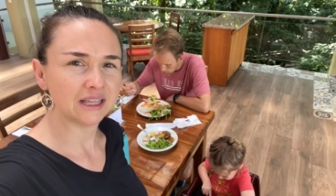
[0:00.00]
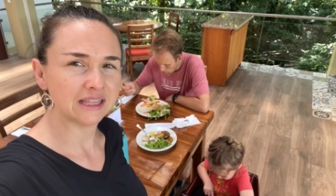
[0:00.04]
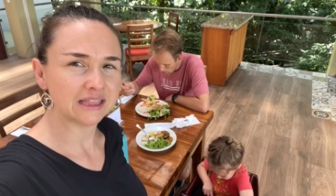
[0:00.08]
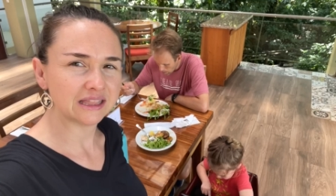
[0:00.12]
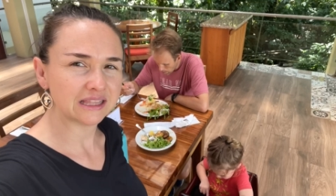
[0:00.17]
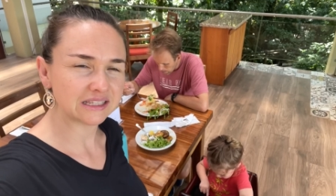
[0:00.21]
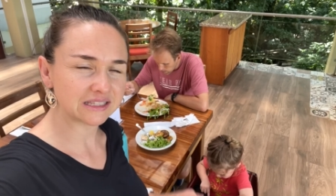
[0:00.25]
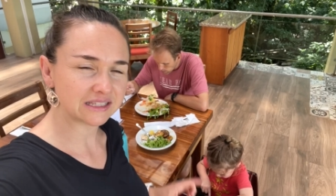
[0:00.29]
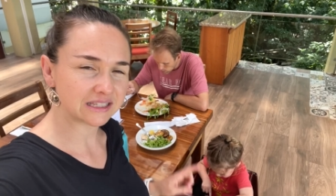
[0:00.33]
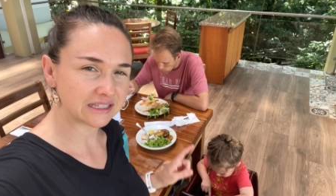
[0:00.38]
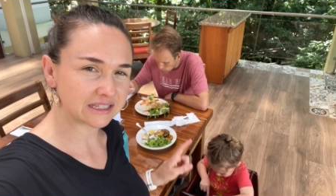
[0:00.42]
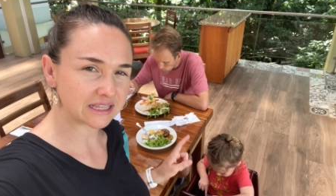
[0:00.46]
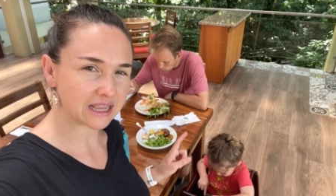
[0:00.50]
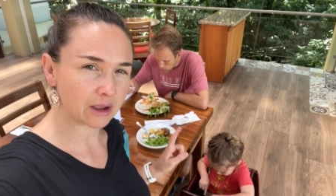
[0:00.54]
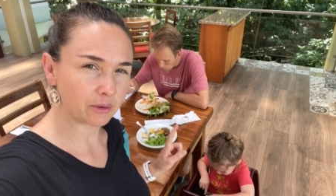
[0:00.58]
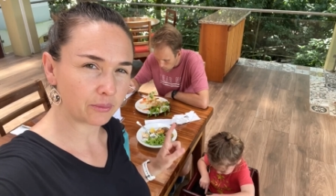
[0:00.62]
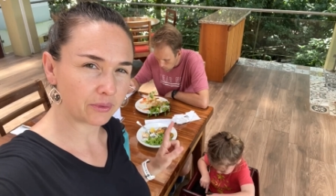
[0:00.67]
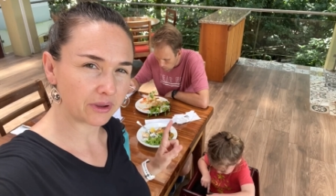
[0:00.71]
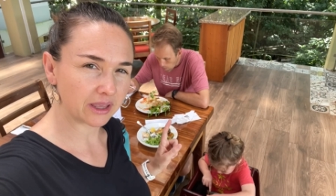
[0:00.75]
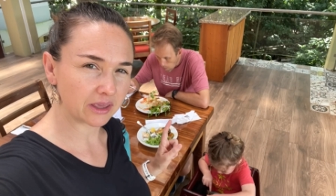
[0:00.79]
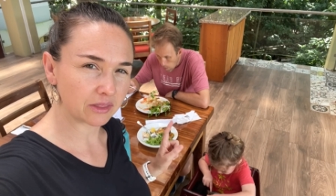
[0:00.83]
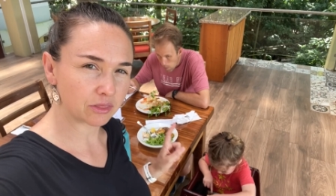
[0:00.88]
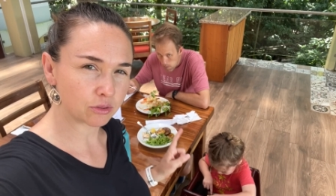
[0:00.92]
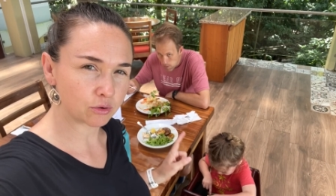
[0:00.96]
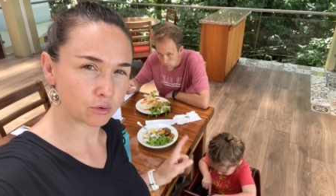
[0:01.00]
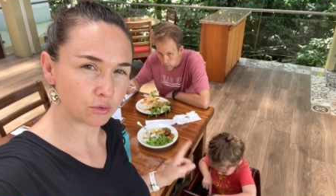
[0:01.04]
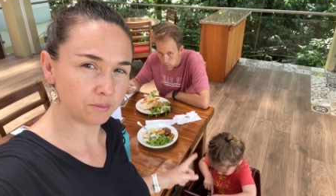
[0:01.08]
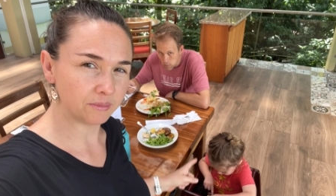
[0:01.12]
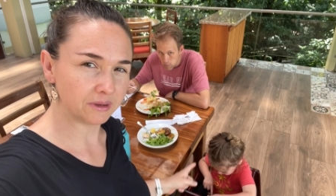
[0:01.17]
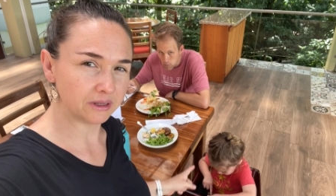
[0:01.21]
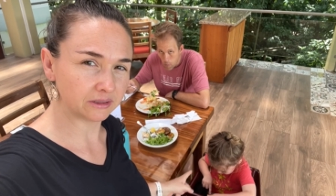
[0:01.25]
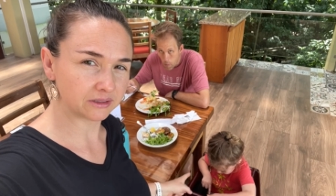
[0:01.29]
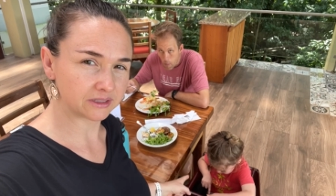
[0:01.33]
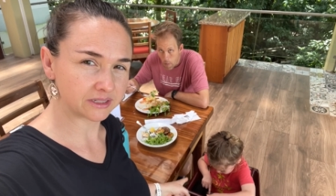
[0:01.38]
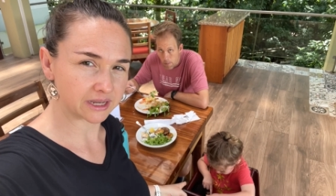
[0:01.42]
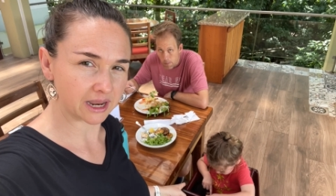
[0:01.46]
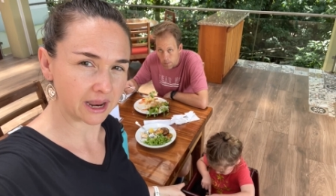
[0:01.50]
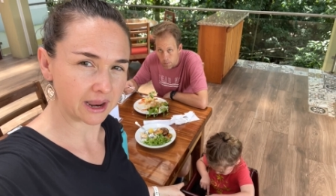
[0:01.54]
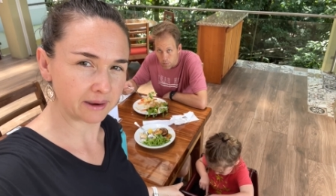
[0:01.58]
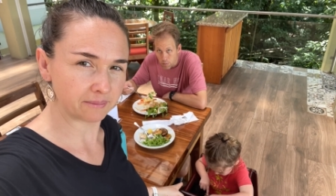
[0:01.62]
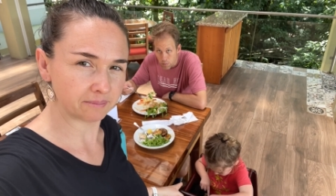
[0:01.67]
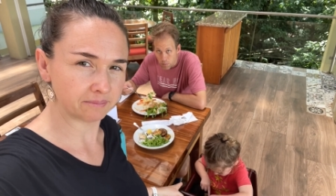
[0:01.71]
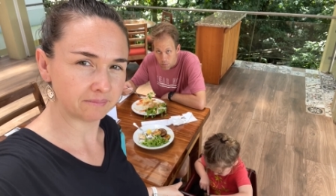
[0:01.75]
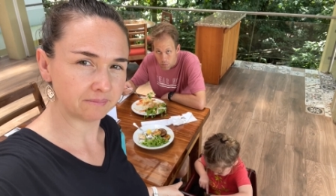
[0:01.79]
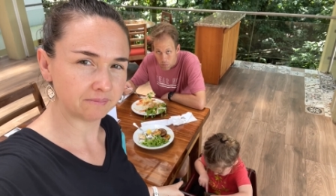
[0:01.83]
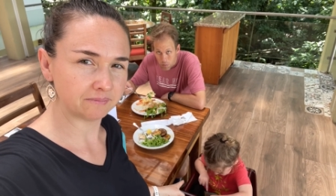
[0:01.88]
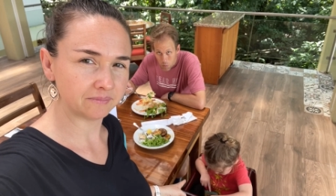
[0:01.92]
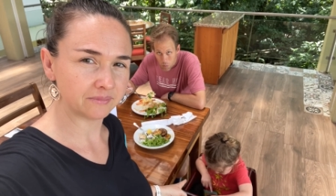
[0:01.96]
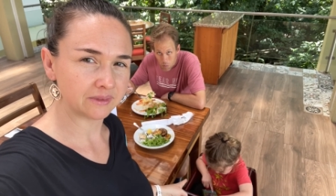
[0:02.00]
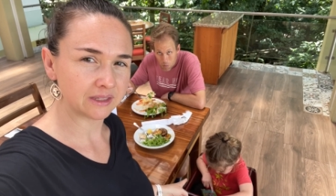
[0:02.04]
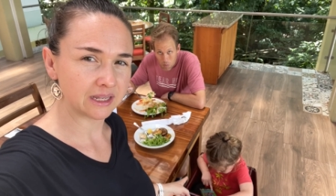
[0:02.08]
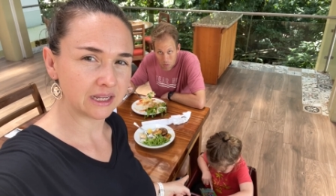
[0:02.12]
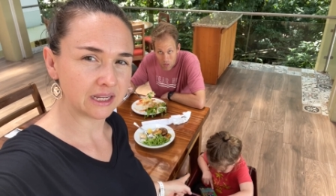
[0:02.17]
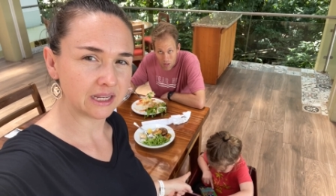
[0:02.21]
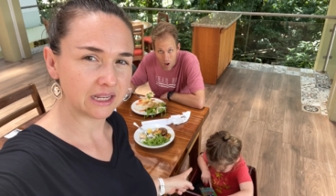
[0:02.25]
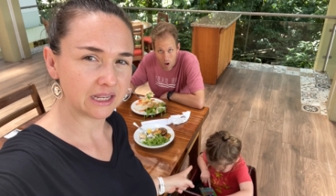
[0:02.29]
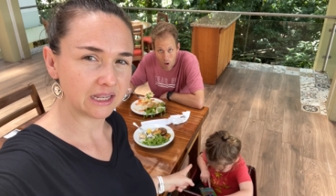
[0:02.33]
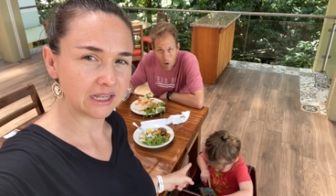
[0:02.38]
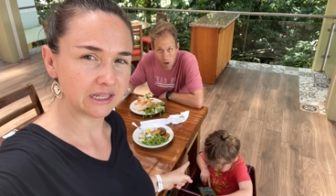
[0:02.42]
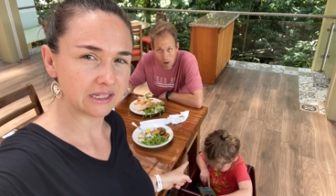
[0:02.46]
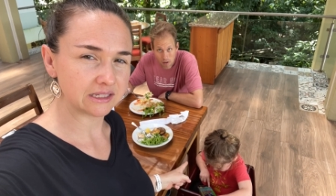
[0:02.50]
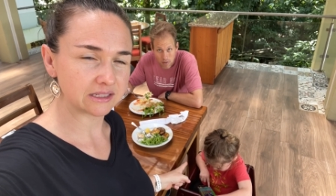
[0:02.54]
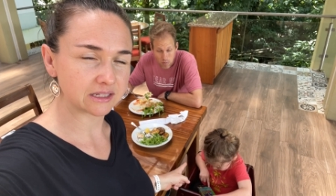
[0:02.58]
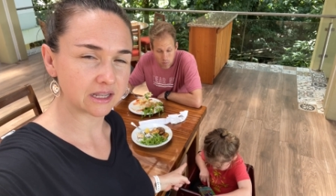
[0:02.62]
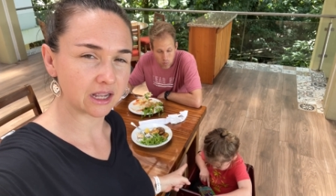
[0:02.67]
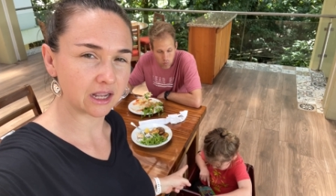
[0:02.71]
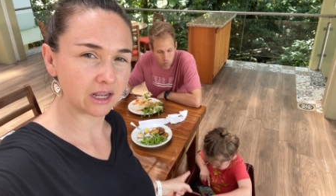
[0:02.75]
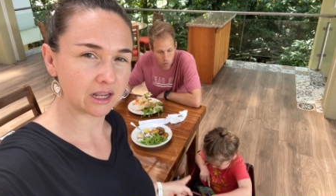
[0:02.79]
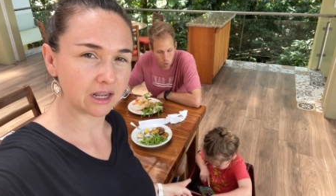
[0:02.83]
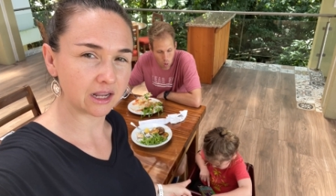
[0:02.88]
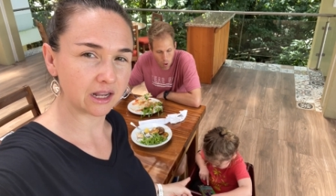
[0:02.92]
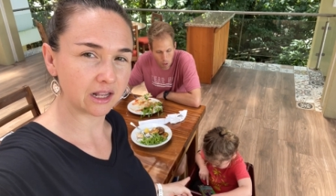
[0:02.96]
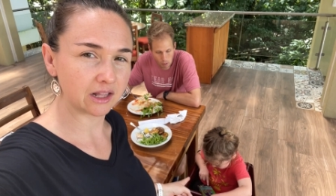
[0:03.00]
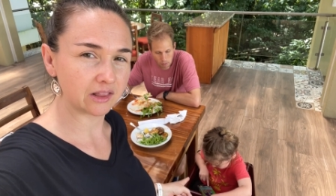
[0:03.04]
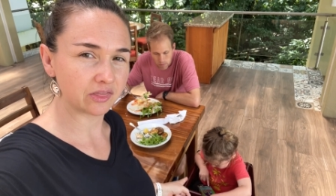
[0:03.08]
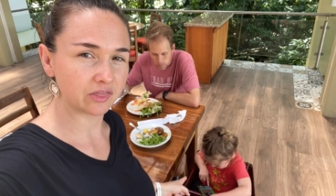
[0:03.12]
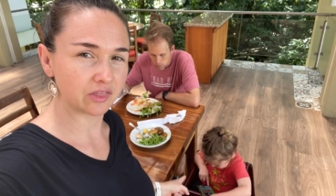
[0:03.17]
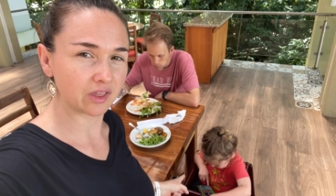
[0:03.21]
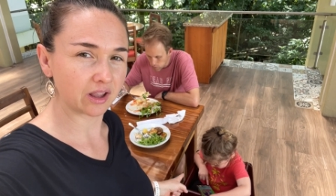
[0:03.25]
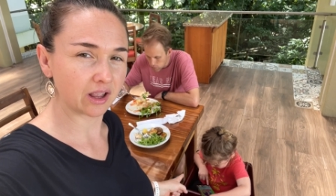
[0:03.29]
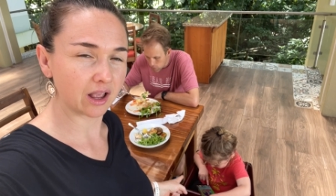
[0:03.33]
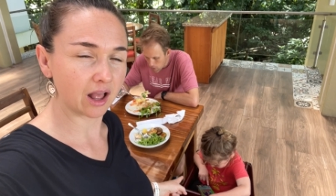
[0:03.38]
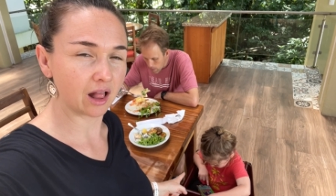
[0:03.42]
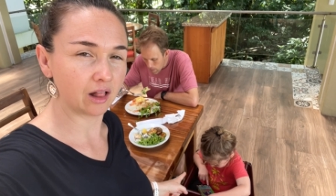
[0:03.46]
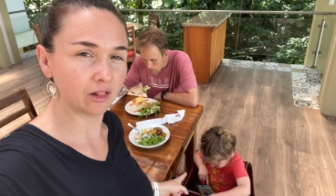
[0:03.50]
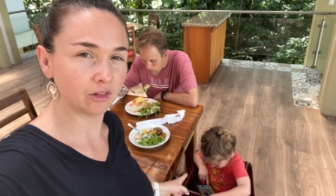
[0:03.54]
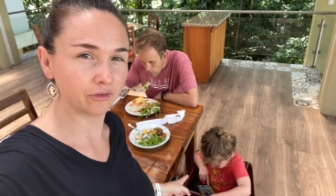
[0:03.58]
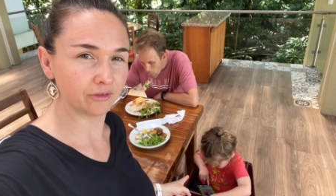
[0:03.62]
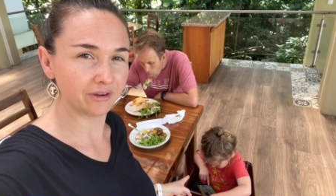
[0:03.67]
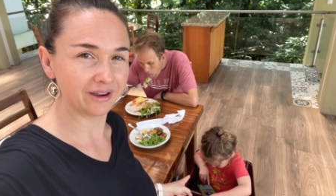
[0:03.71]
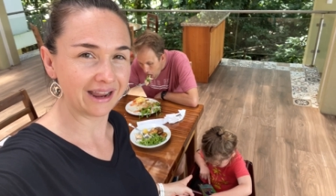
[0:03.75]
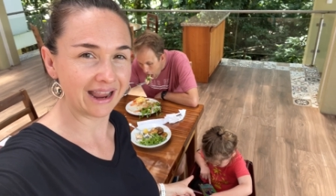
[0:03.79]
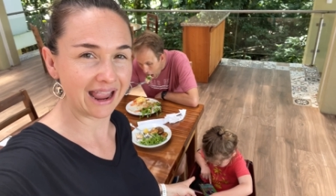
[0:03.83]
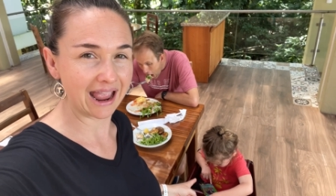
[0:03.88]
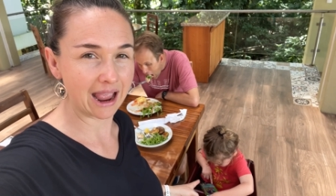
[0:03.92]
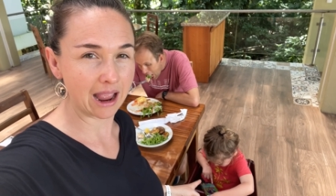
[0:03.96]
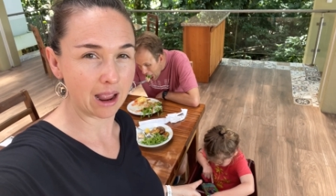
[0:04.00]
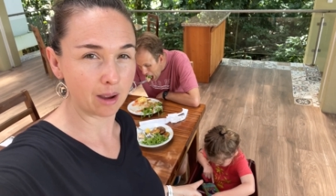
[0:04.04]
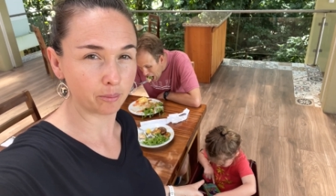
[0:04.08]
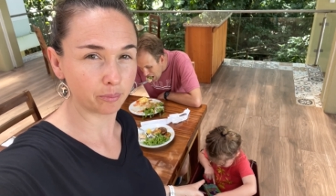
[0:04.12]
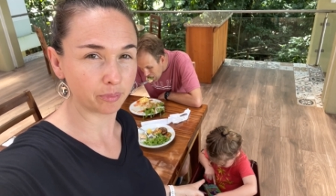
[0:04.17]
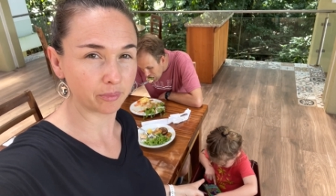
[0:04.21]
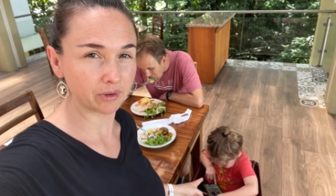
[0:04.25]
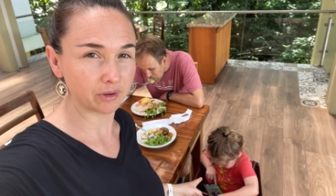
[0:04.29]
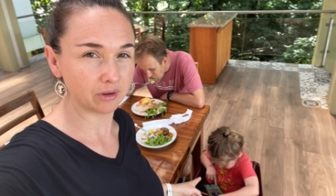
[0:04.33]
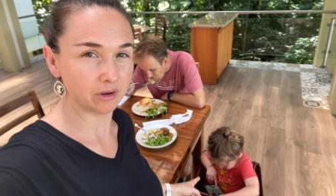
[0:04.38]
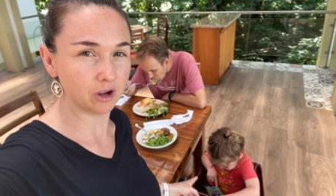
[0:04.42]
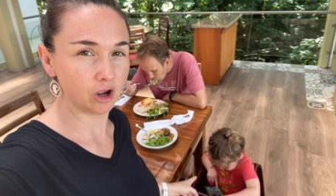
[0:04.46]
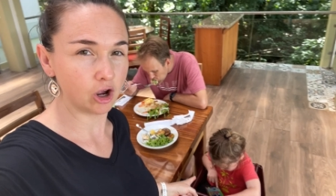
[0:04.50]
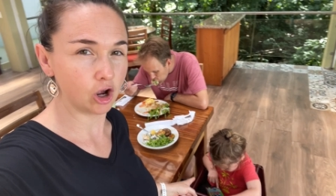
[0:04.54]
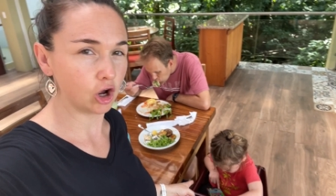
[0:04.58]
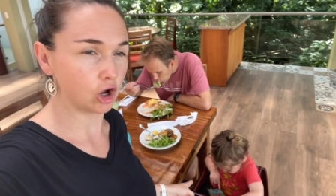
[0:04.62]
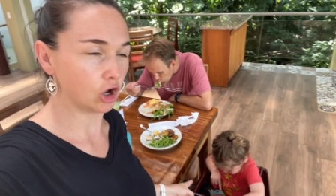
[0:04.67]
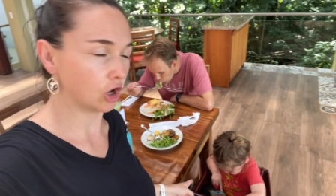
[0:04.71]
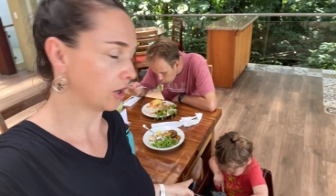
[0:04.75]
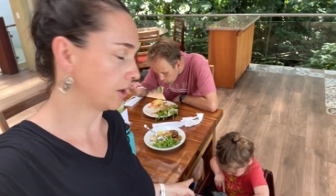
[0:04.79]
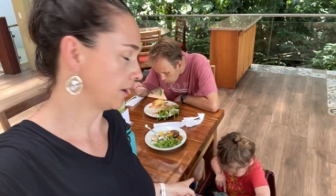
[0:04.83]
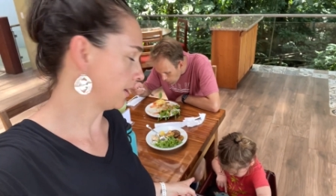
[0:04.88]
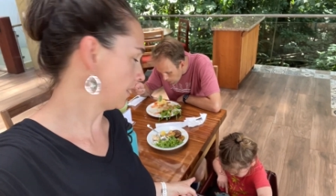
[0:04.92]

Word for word: This is how we get through mealtime. Is the coloring app on